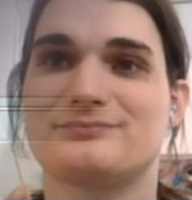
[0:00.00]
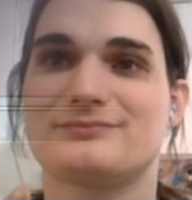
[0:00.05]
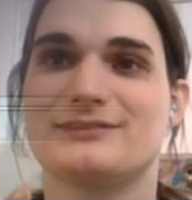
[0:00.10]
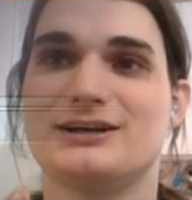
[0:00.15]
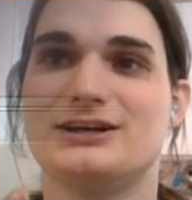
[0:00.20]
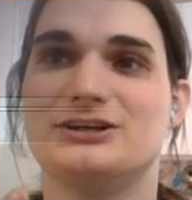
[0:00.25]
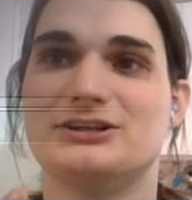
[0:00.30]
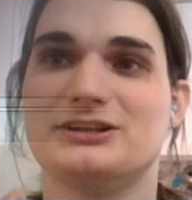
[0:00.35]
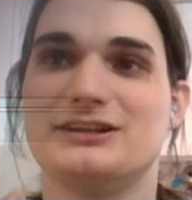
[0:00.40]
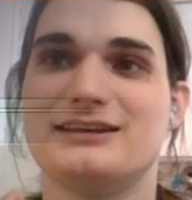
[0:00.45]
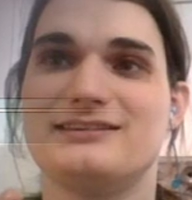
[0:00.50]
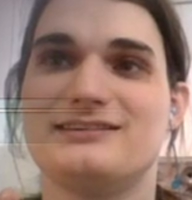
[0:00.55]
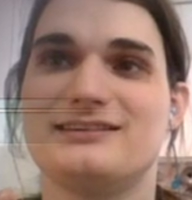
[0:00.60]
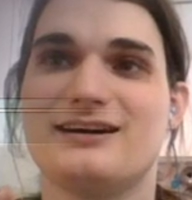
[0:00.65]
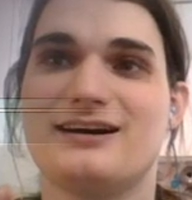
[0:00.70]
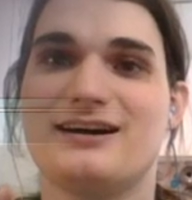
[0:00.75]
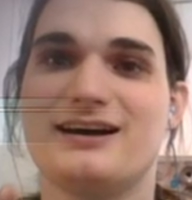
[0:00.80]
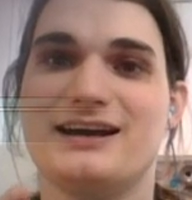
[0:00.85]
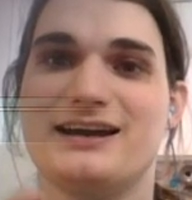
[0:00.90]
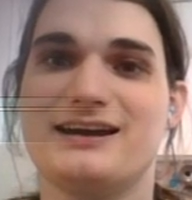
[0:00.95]

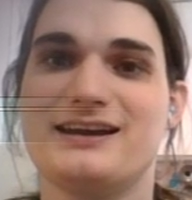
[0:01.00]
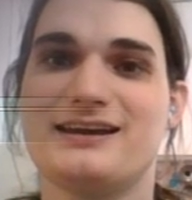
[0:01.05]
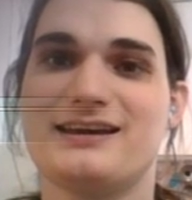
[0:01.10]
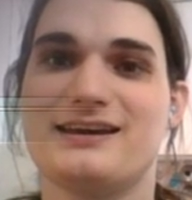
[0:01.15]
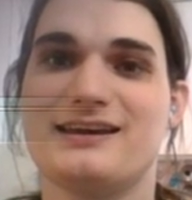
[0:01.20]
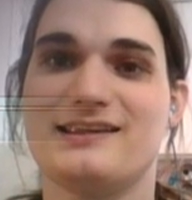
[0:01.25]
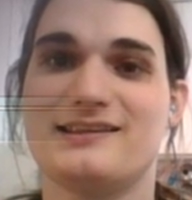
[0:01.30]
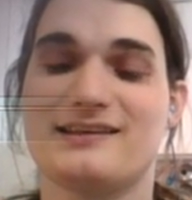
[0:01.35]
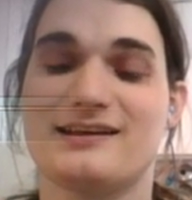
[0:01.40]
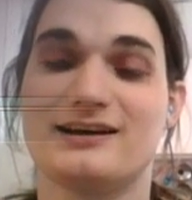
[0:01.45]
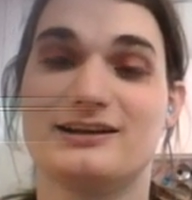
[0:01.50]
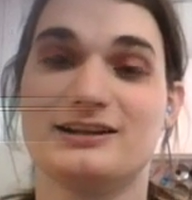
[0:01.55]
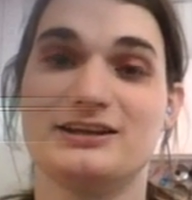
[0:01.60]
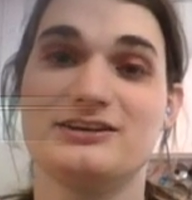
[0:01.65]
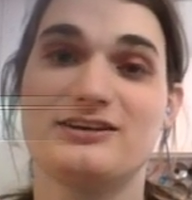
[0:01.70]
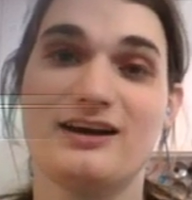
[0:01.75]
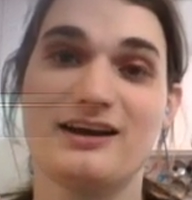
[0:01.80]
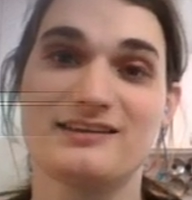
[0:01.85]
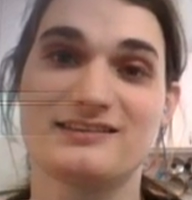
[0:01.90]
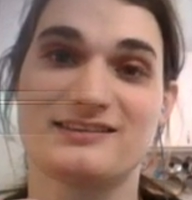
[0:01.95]
Glint-Eye
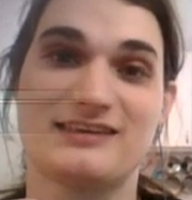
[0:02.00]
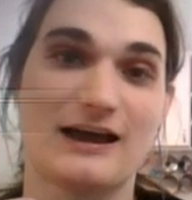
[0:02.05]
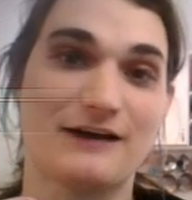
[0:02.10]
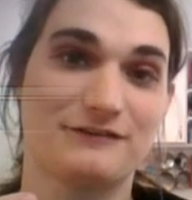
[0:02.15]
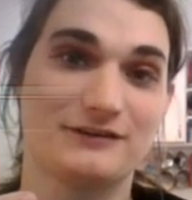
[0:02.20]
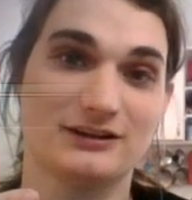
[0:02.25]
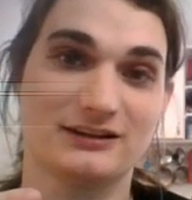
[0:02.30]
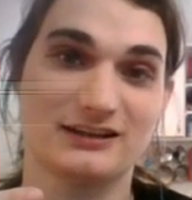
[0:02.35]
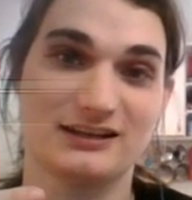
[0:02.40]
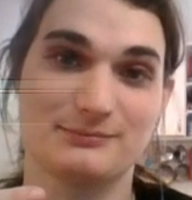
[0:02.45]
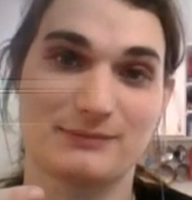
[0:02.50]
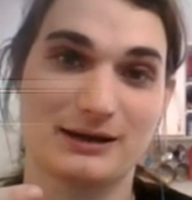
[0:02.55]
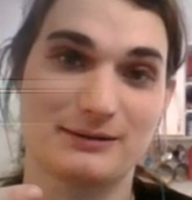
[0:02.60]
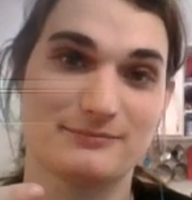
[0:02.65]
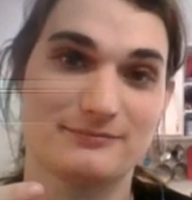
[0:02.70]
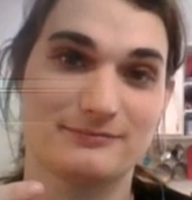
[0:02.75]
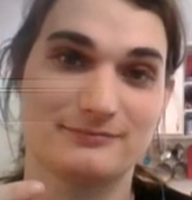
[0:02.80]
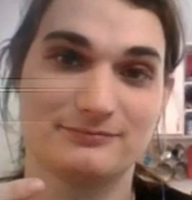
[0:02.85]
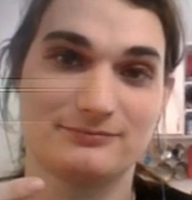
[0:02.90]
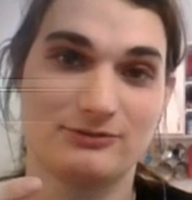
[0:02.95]
is definitely
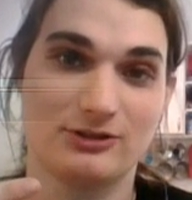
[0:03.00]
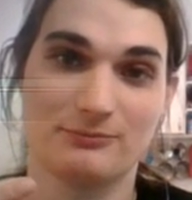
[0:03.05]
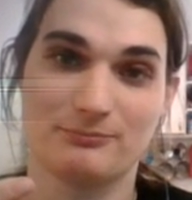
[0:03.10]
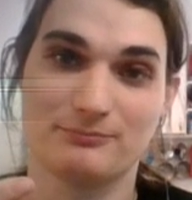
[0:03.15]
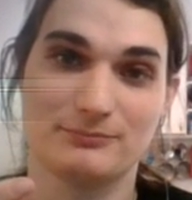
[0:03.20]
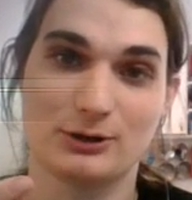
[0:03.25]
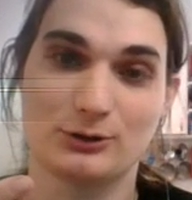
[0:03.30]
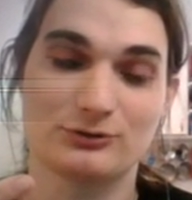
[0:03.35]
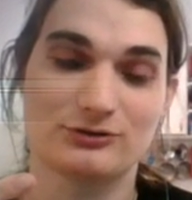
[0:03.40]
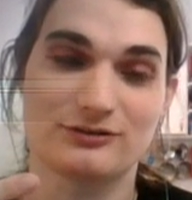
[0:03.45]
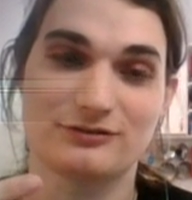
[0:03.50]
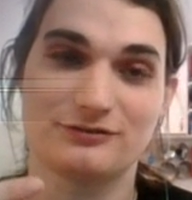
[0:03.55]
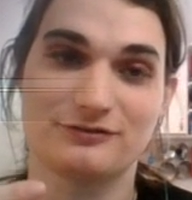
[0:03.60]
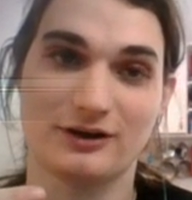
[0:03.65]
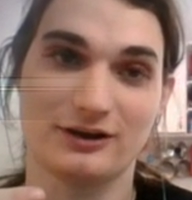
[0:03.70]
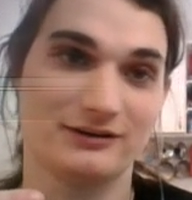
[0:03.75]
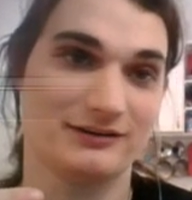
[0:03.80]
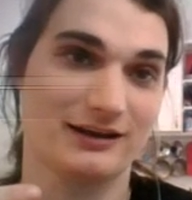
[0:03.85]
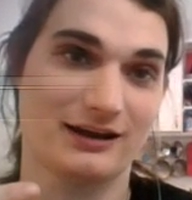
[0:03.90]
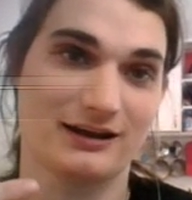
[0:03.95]
the most
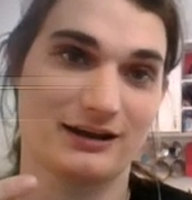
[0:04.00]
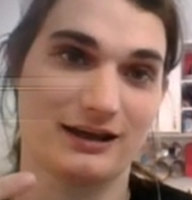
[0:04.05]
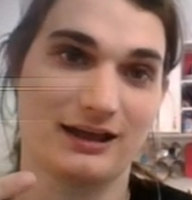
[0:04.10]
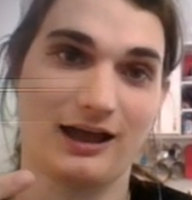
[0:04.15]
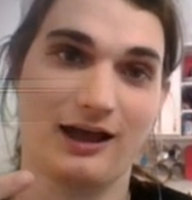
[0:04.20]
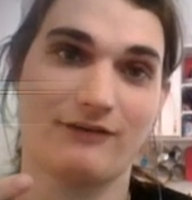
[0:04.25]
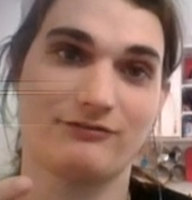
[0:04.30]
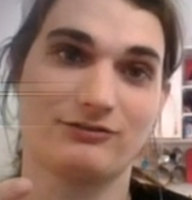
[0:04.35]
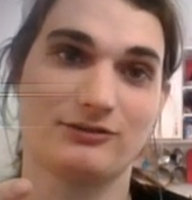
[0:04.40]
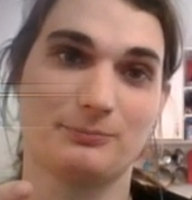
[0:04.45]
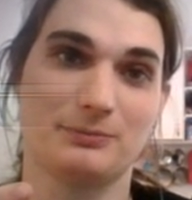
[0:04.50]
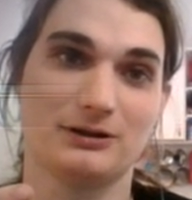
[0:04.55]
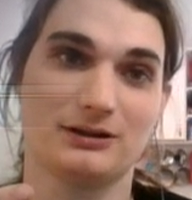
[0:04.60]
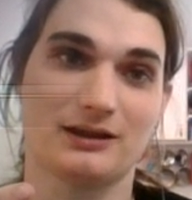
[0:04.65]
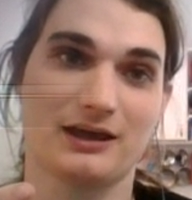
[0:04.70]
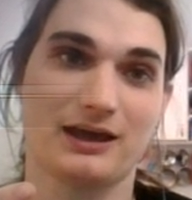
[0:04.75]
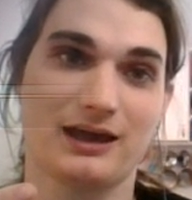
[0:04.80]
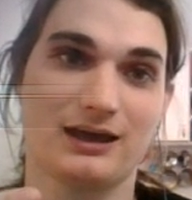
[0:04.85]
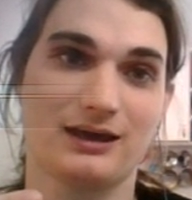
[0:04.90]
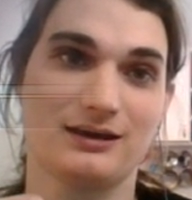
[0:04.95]
fun deck I have to
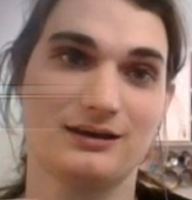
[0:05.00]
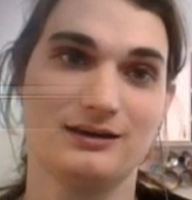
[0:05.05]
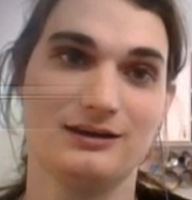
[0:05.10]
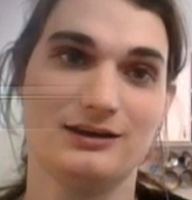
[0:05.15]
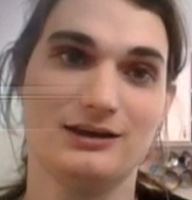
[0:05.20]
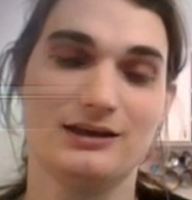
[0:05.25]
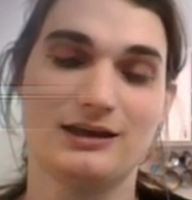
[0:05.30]
play,